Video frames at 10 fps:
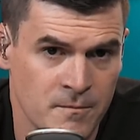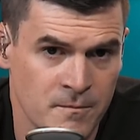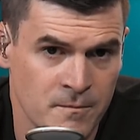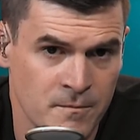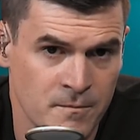
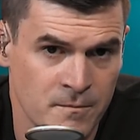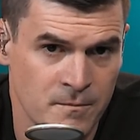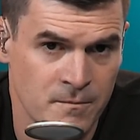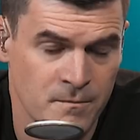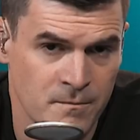
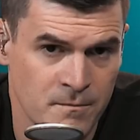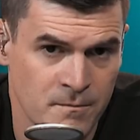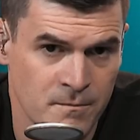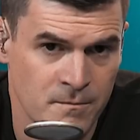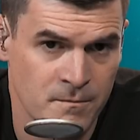
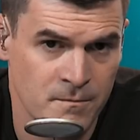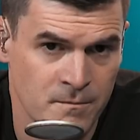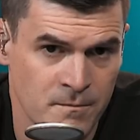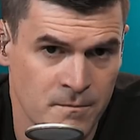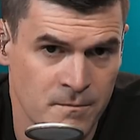
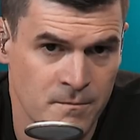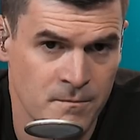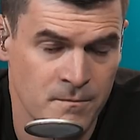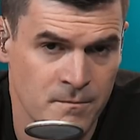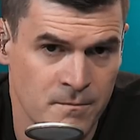
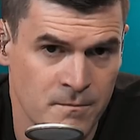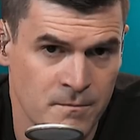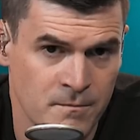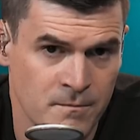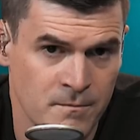
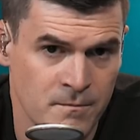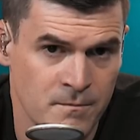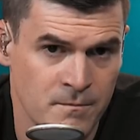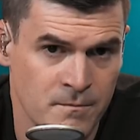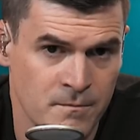No one is speaking in this clip.